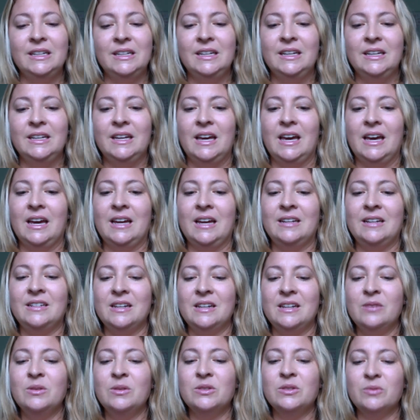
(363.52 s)
And
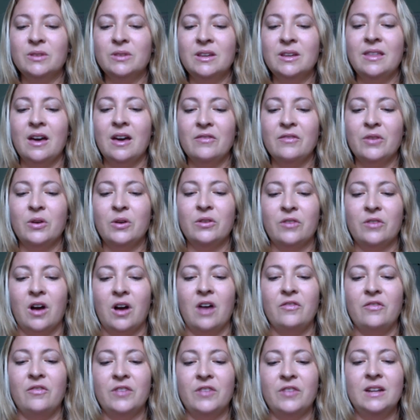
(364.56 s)
it was really that vote of
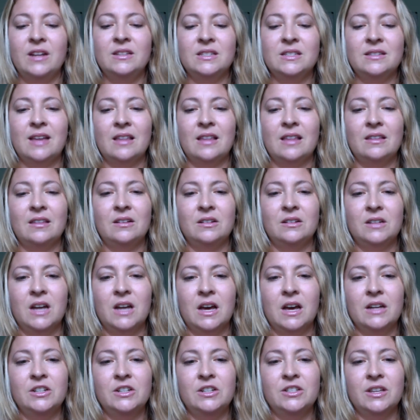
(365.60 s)
confidence and that little
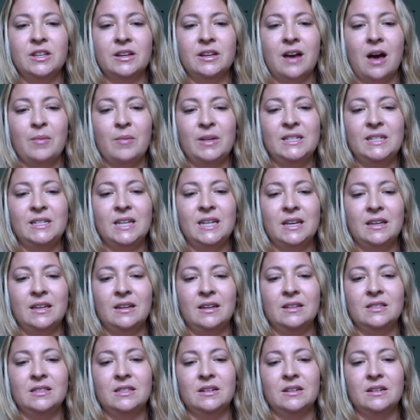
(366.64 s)
nudge that got me taking
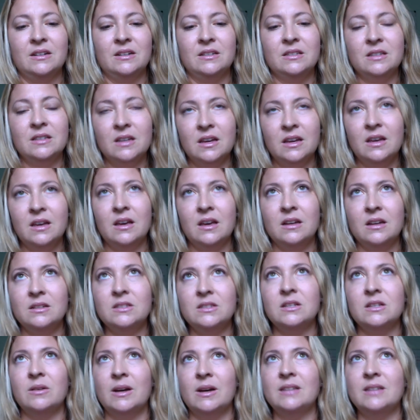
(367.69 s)
it seriously. And
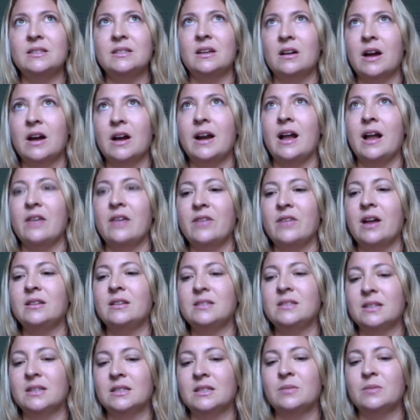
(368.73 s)
so I said, all right, I've got
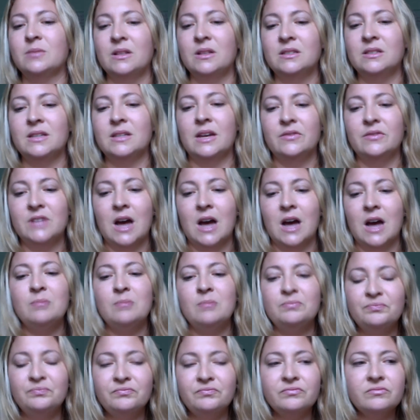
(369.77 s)
six months saved up.
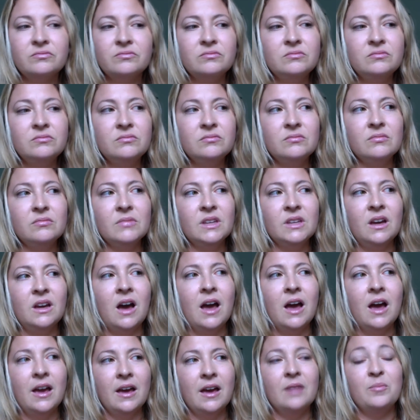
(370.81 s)
I
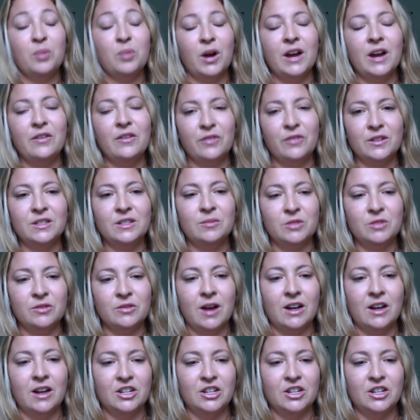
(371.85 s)
had prayed for some direction